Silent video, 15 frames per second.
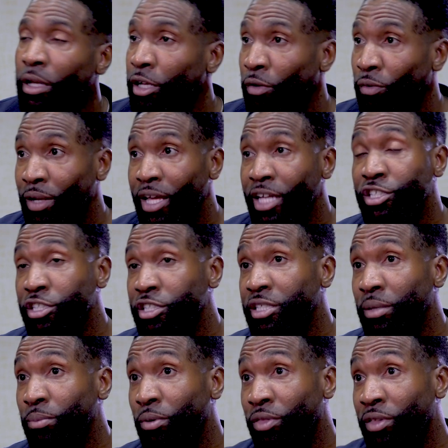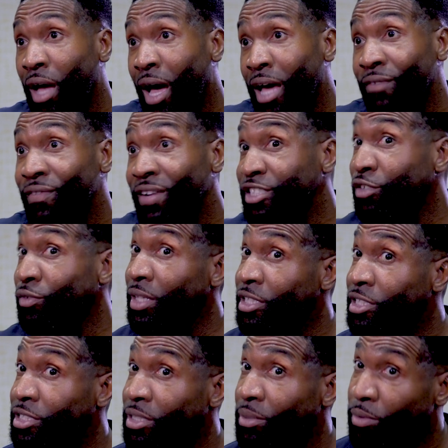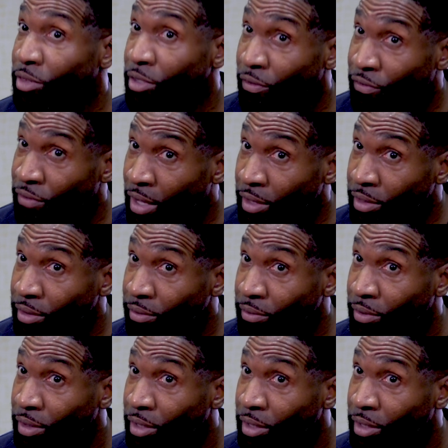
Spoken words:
Your relationship with God affects your relationship with your father.